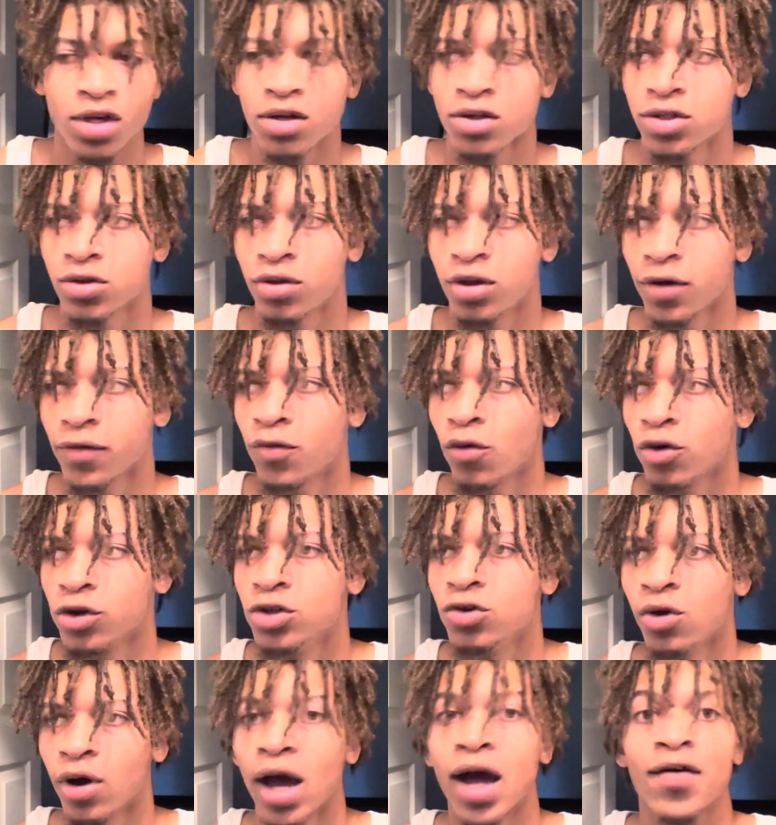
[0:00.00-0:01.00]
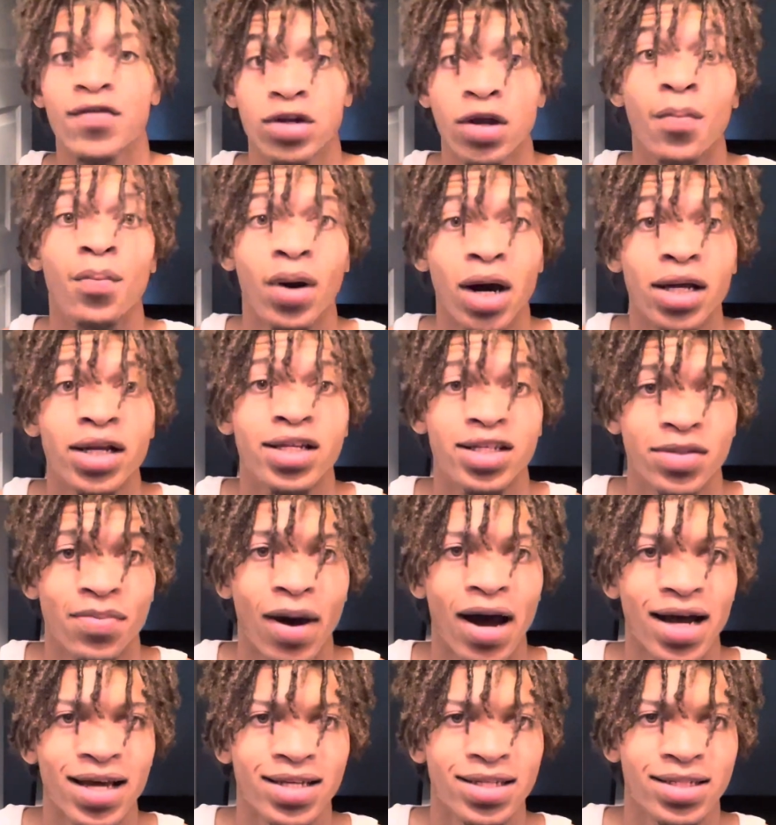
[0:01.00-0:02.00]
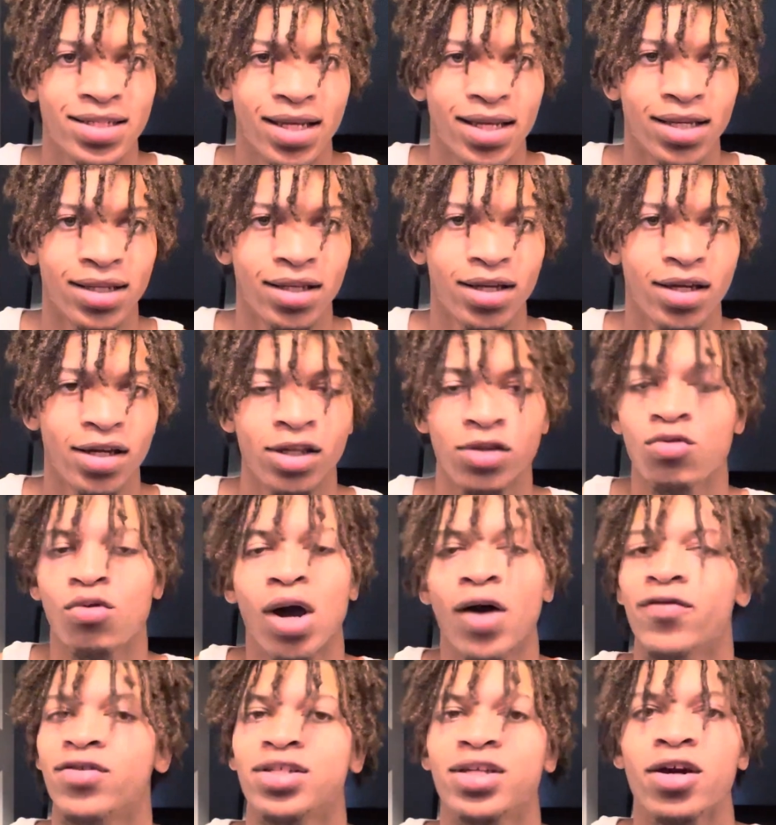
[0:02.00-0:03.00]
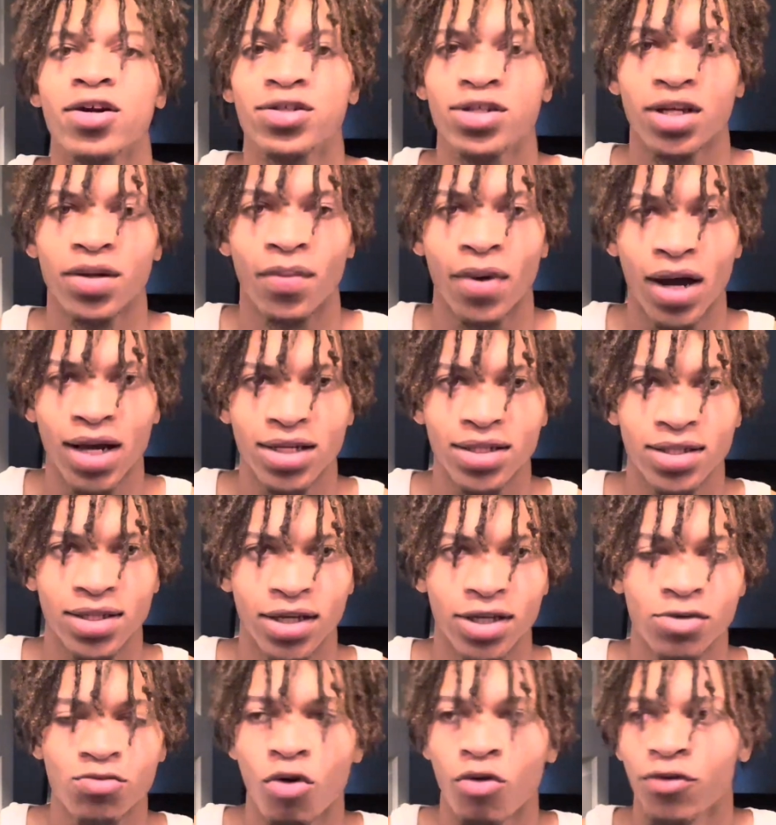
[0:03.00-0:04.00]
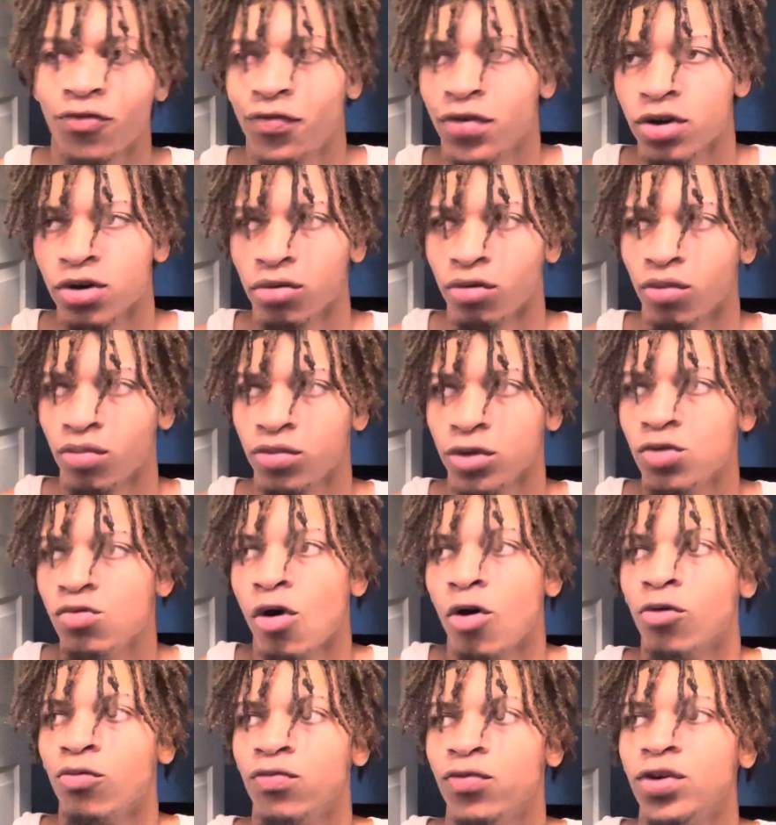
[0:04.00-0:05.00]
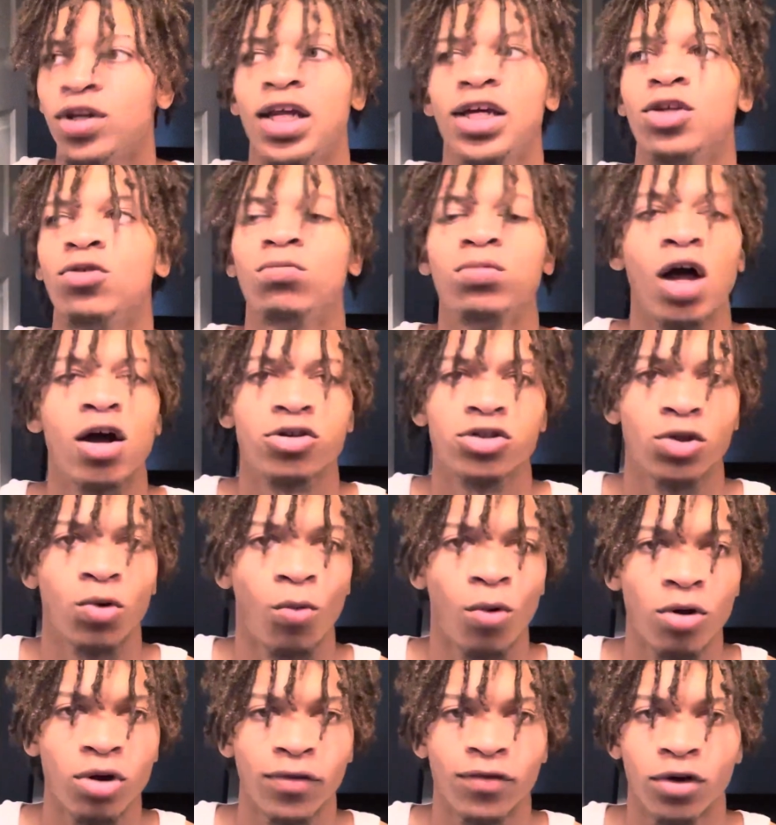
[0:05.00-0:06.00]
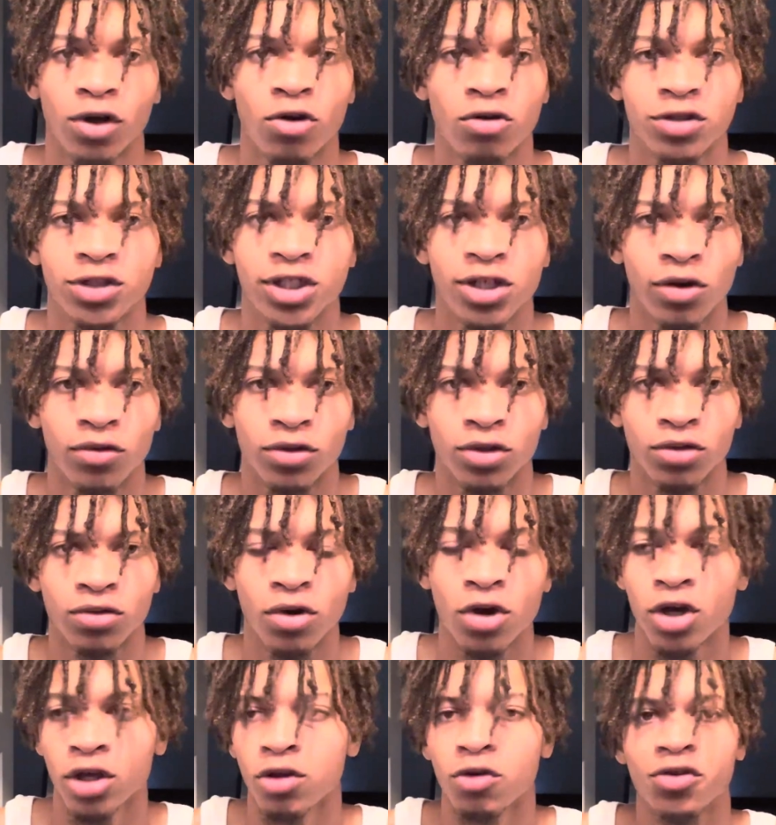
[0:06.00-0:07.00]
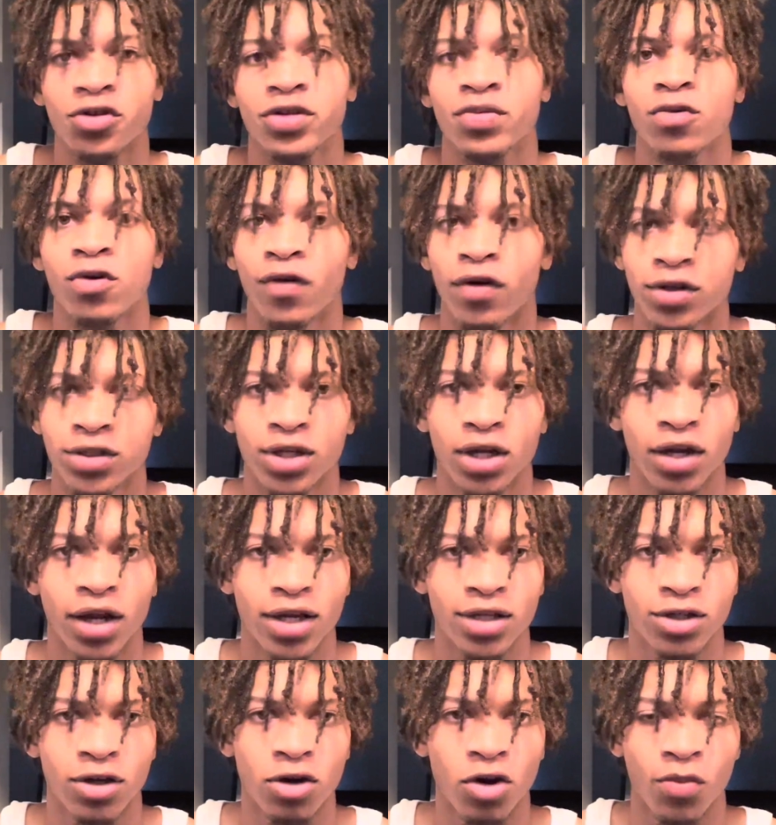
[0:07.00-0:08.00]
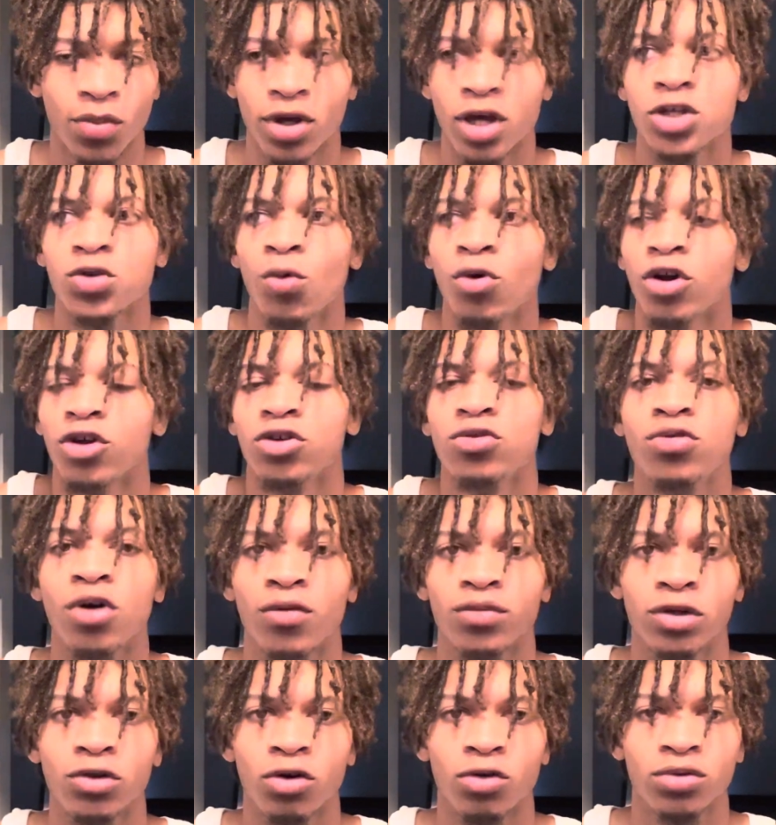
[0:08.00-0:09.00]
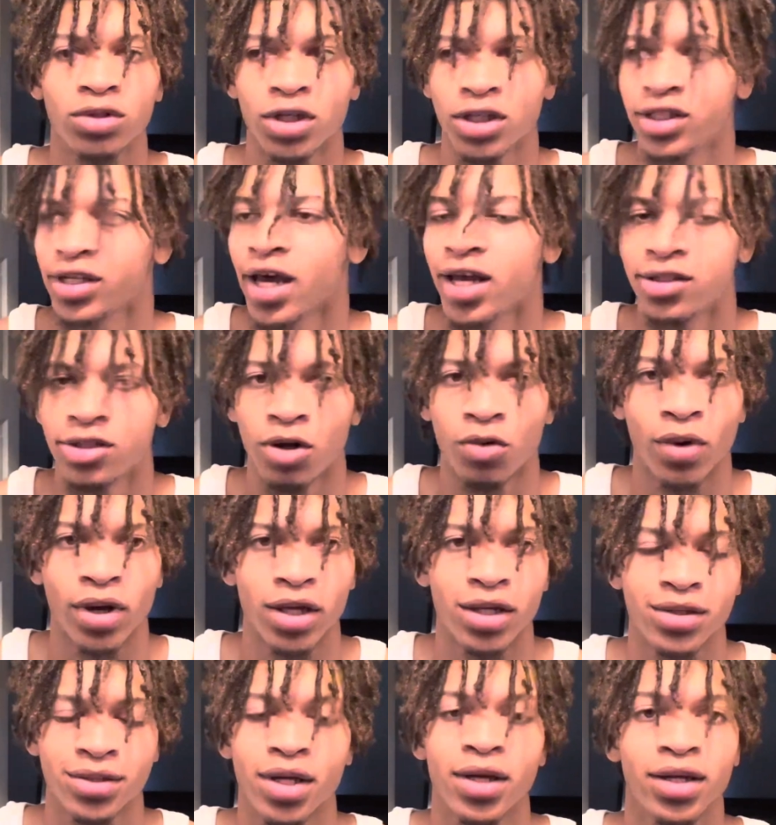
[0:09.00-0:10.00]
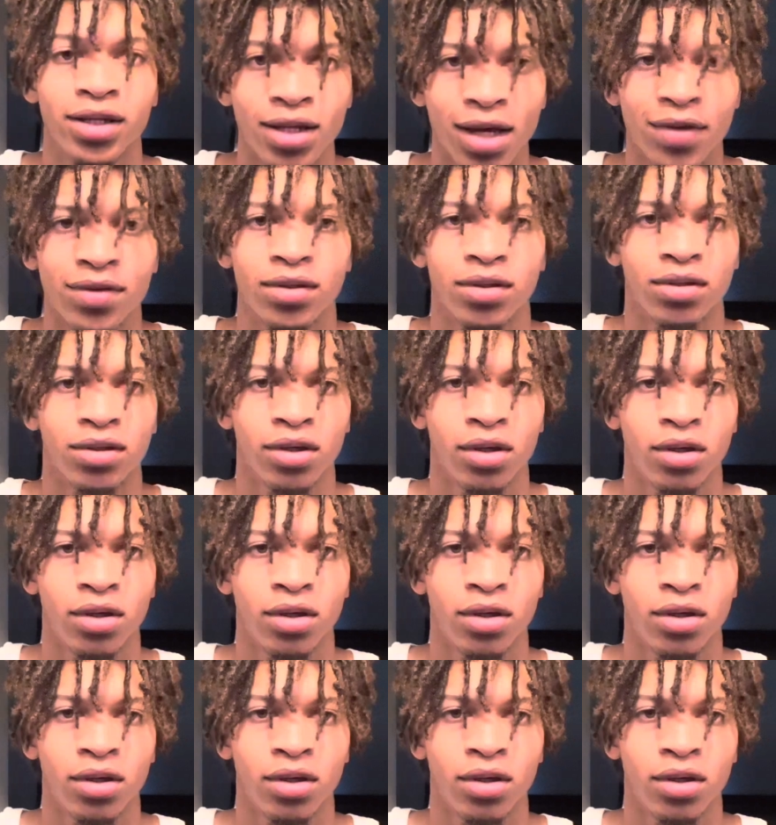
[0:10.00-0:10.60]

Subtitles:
So therefore, you have an abundance mindset. You won't have a scarcity mindset. You won't feel like you lost the word if a girl cheat on you. You'll just move on to the next girl, because what are you going to do to change her ways? Nothing.